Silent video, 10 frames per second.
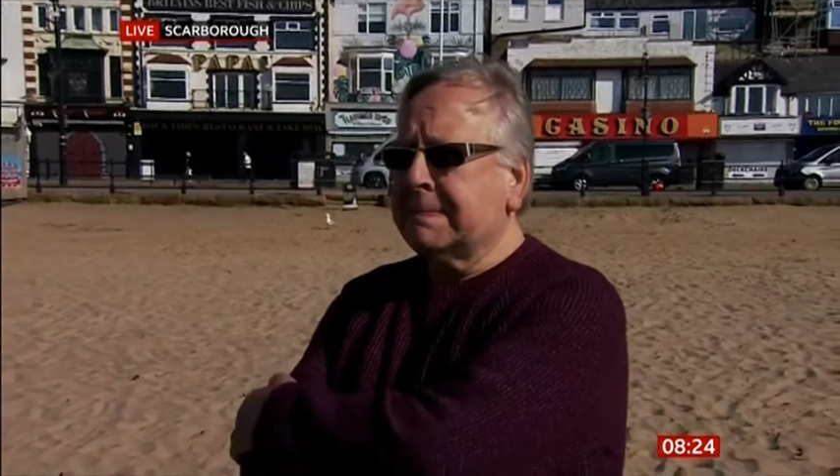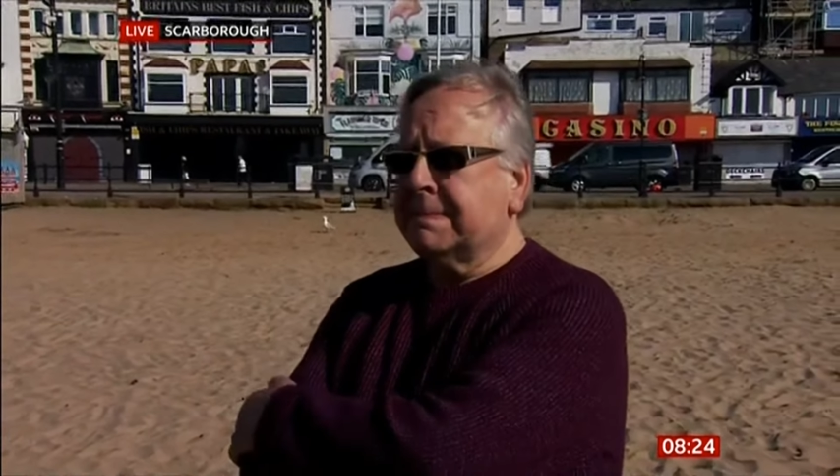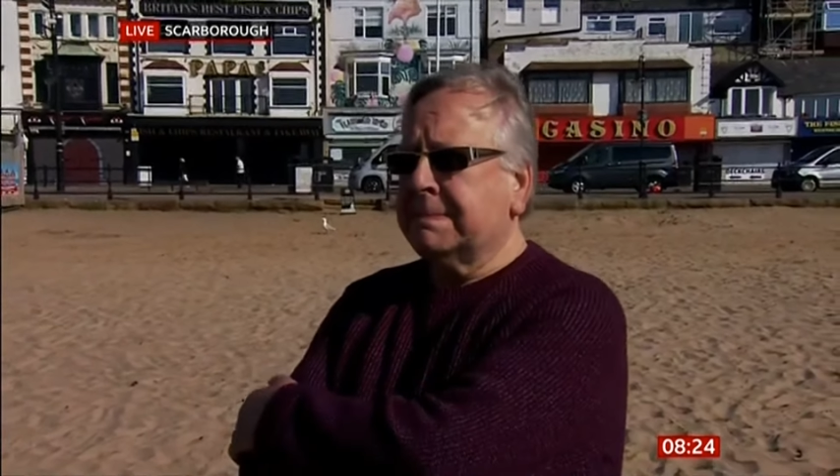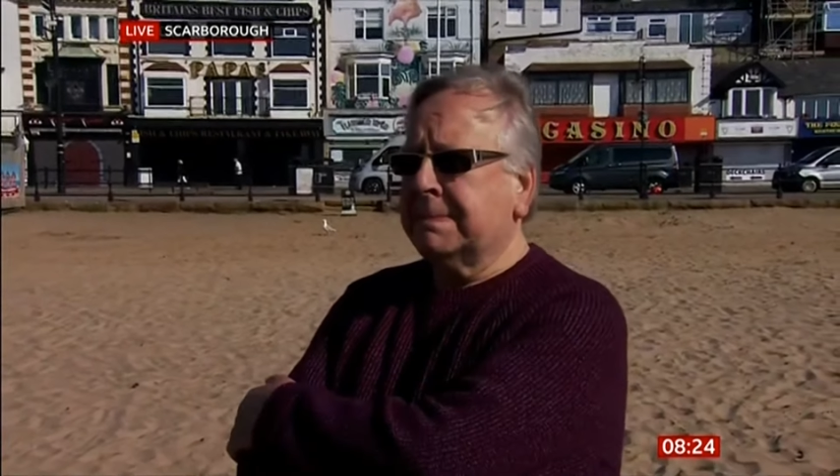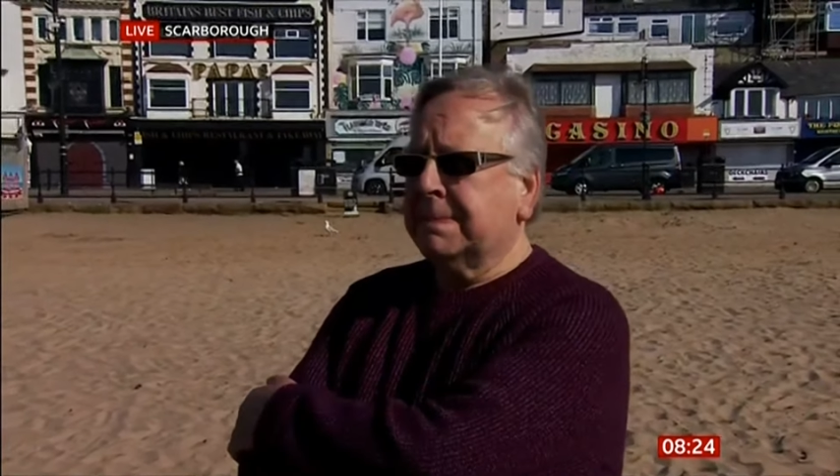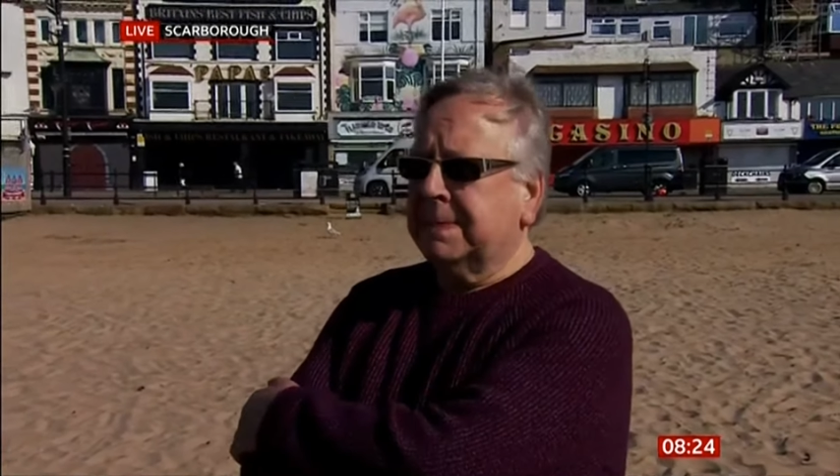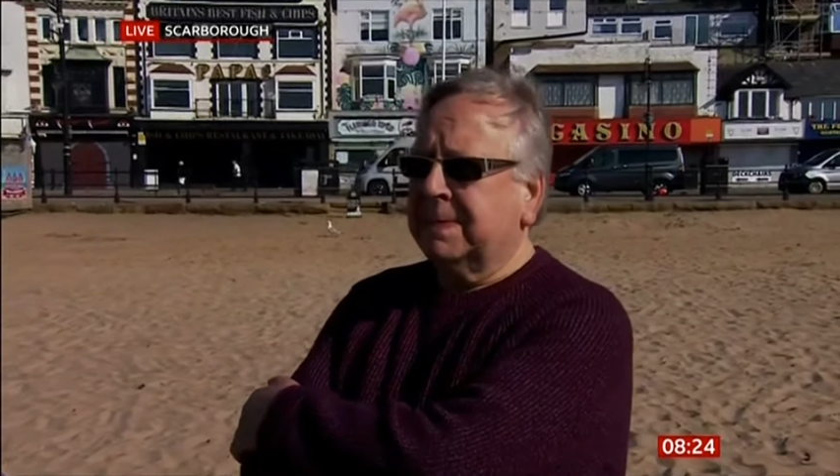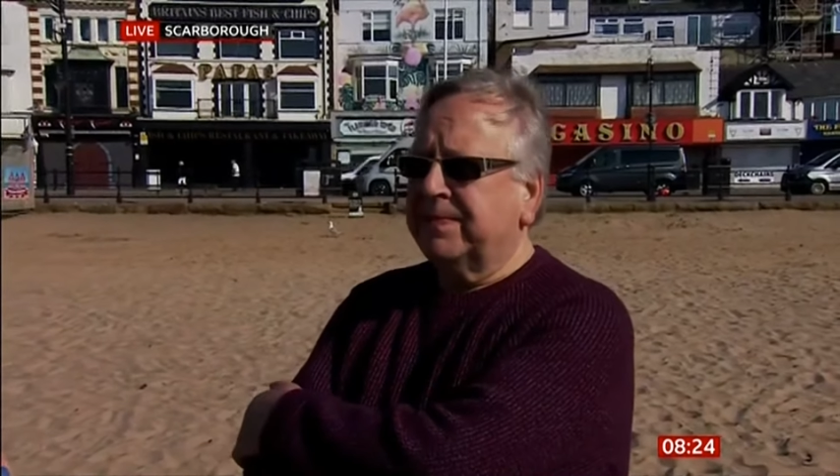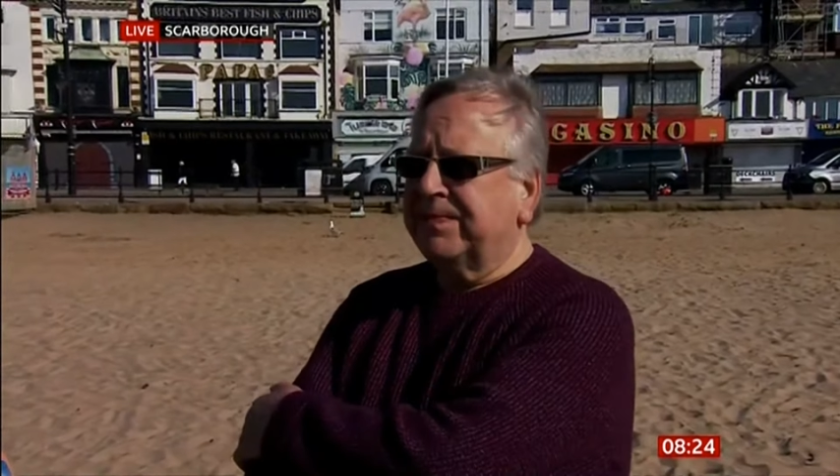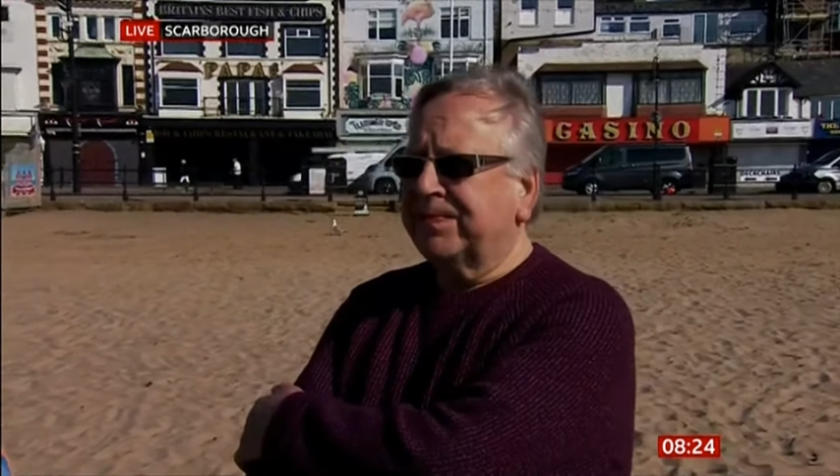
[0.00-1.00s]
this,
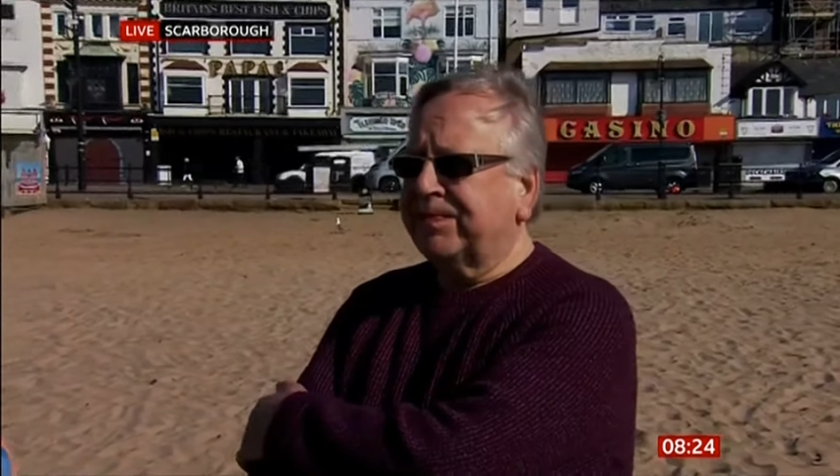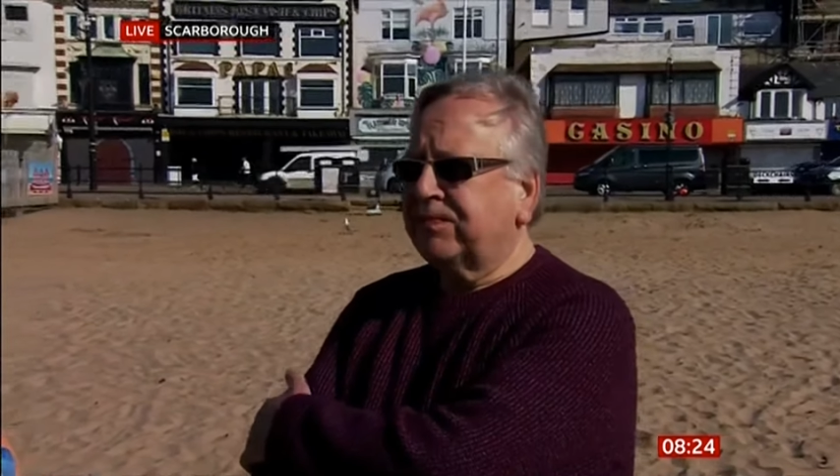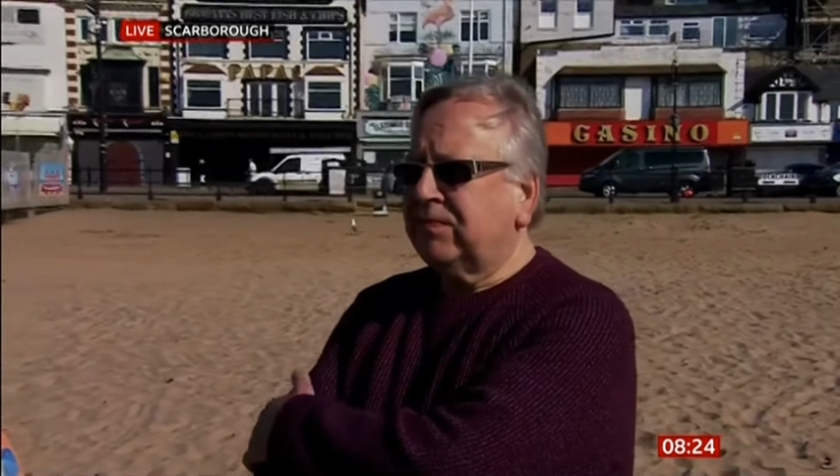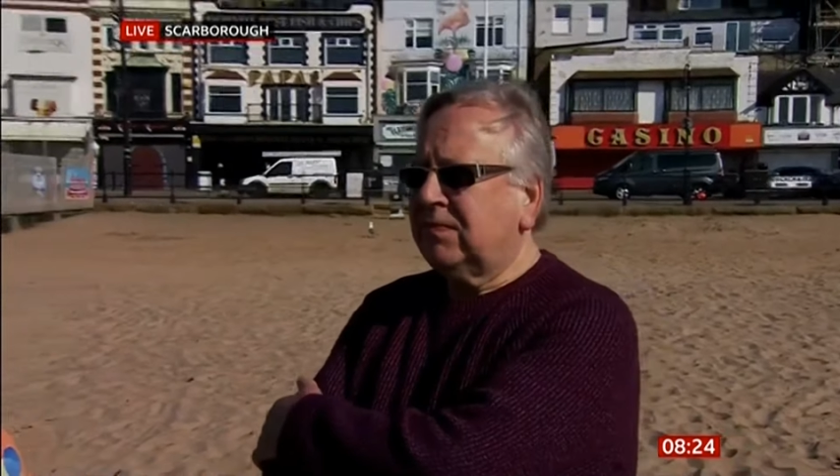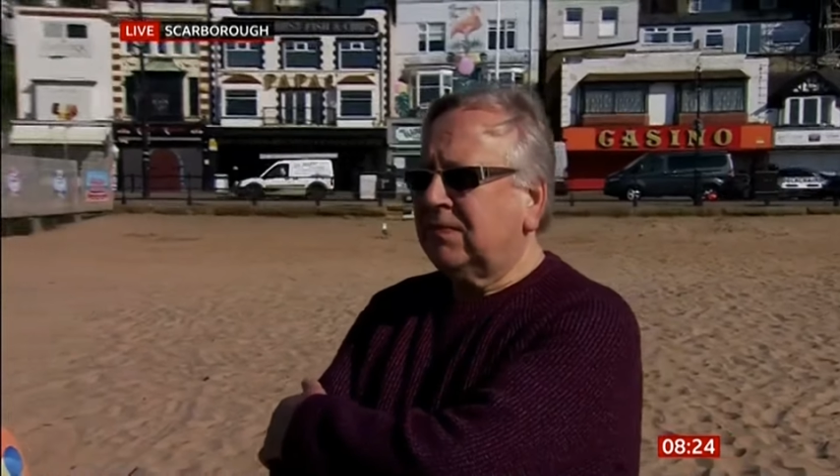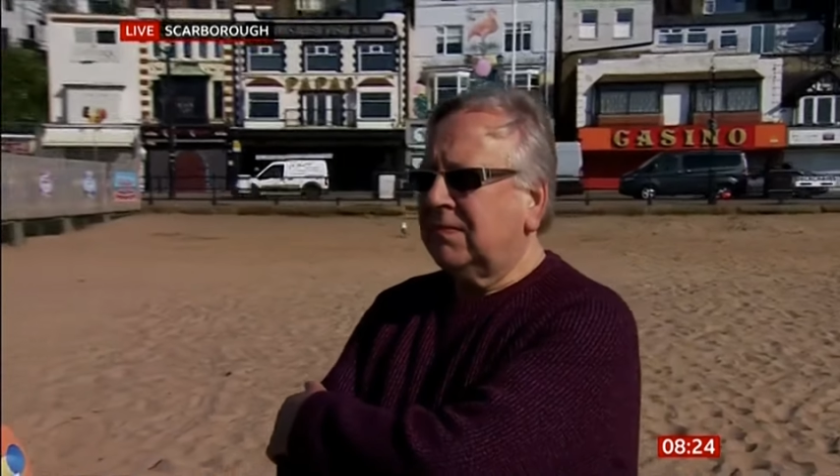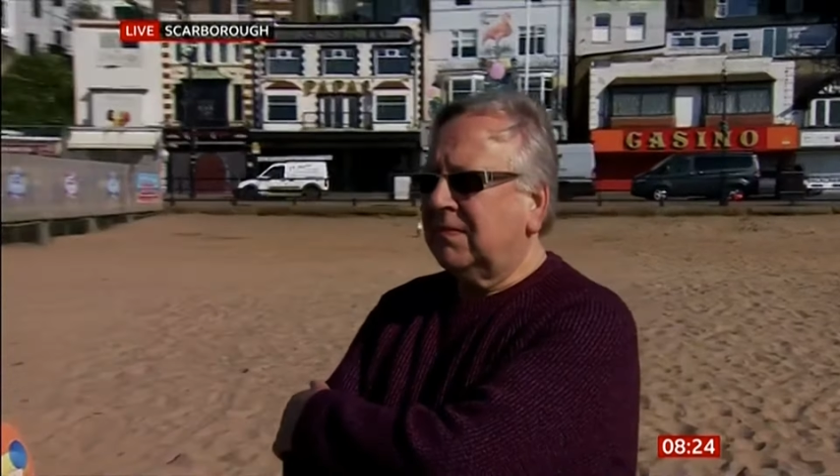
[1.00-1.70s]
what kind of